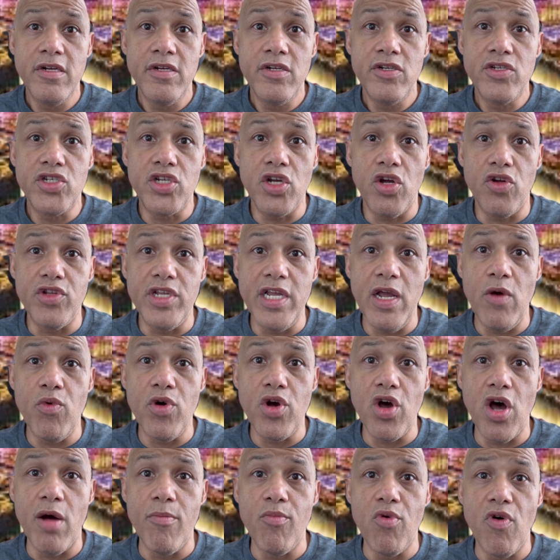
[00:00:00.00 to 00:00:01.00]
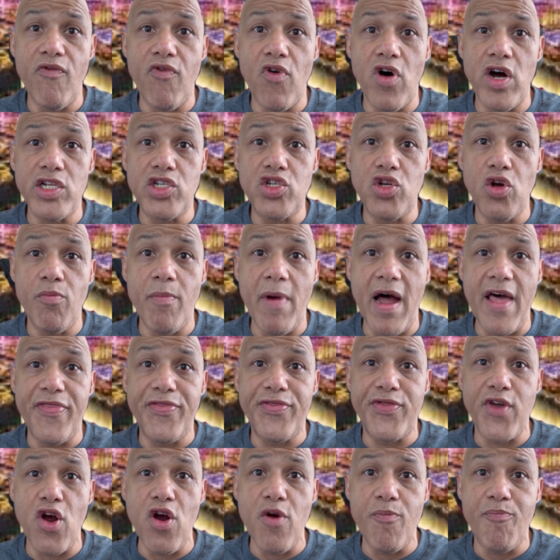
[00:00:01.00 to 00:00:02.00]
So then we're going to move on to
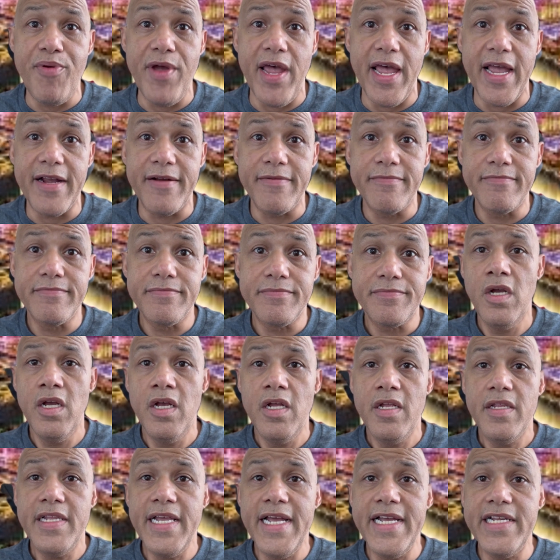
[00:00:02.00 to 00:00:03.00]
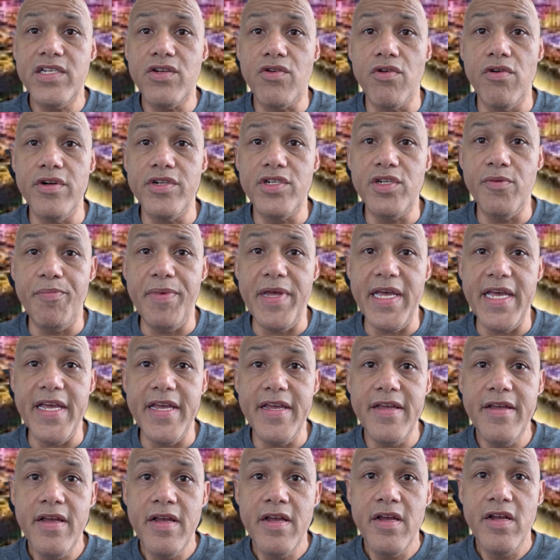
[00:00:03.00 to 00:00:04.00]
my third pick. That's going to
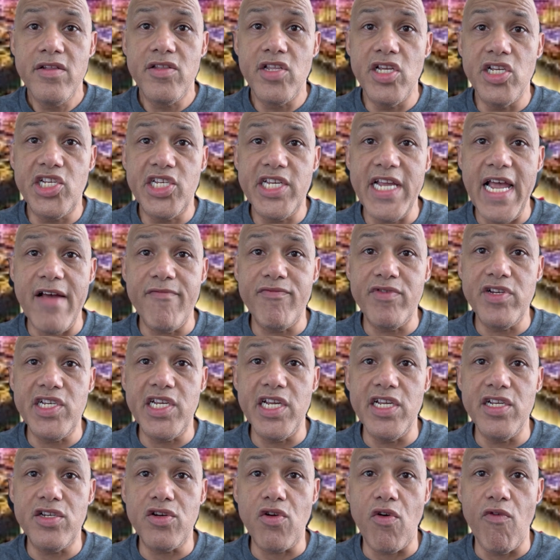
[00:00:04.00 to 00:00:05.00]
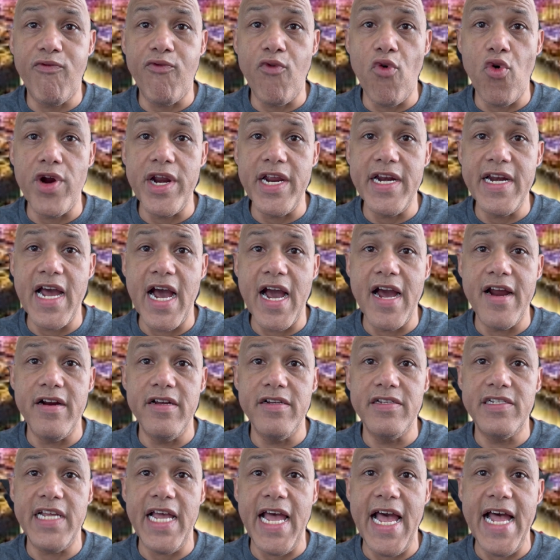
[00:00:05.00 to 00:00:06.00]
be the San Francisco
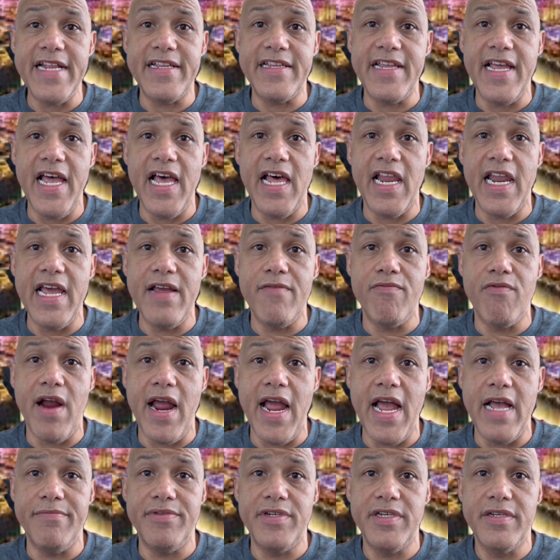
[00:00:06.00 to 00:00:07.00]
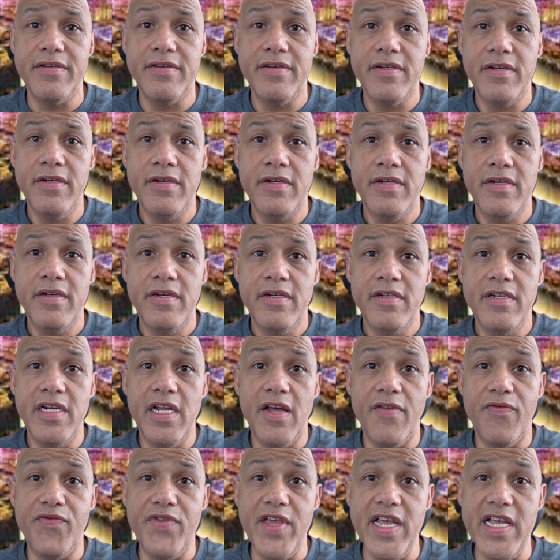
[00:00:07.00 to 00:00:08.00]
49ers at the LA Rams.
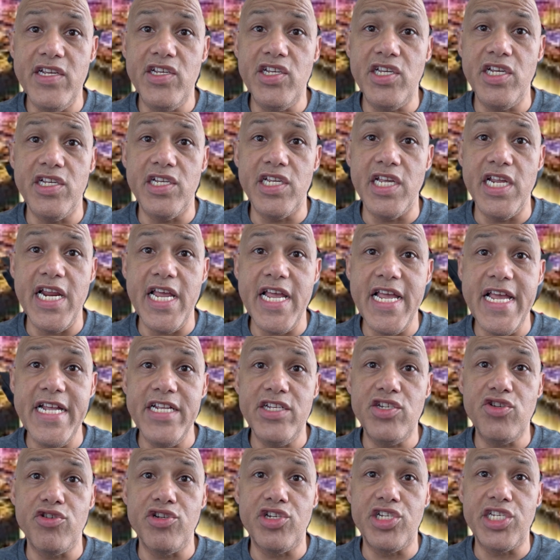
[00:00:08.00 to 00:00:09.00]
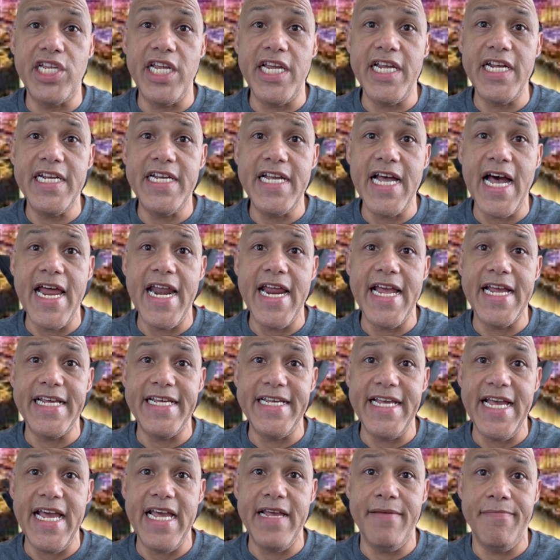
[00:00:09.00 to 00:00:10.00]
Now, this is an interesting kind of
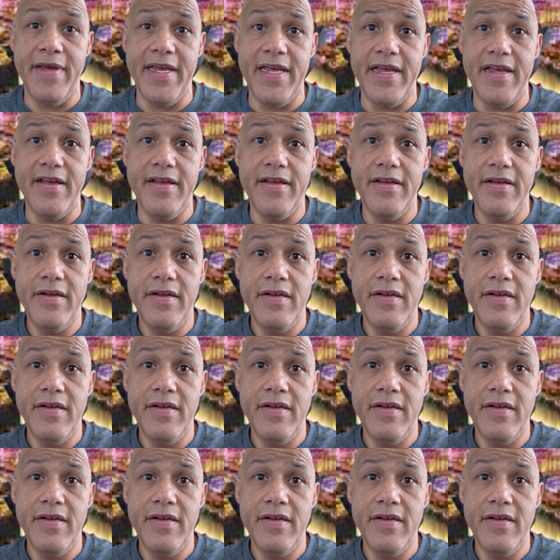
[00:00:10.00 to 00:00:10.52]
game here.